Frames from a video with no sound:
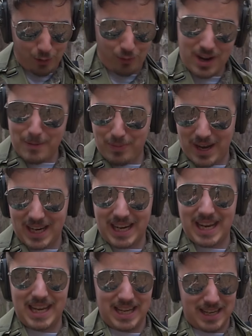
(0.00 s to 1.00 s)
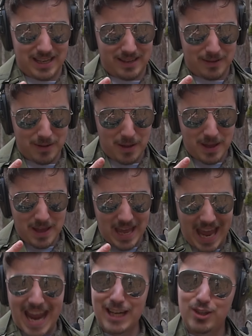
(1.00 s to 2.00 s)
grip, I got a
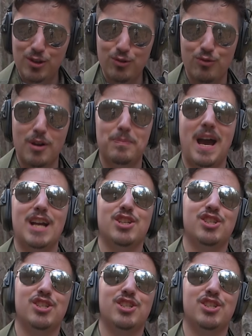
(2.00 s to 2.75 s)
A2 grip. I